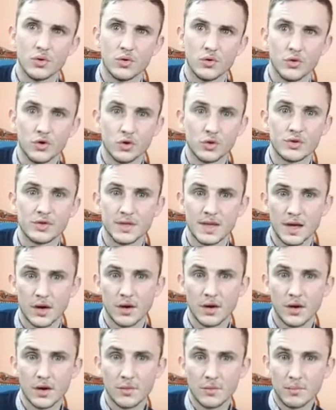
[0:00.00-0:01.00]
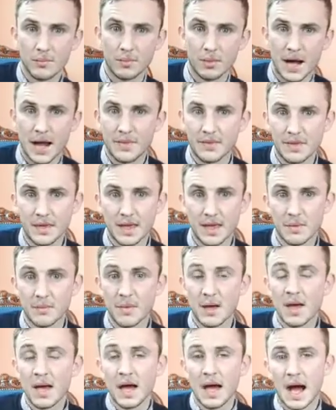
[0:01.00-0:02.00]
use their brand
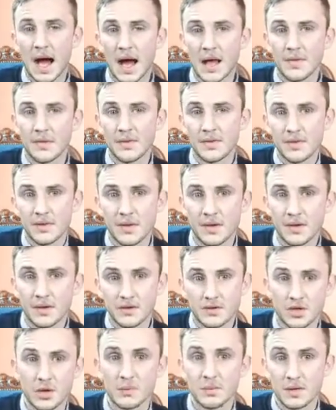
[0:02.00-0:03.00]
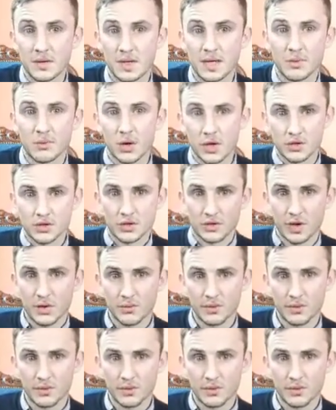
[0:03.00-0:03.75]
name and some keywords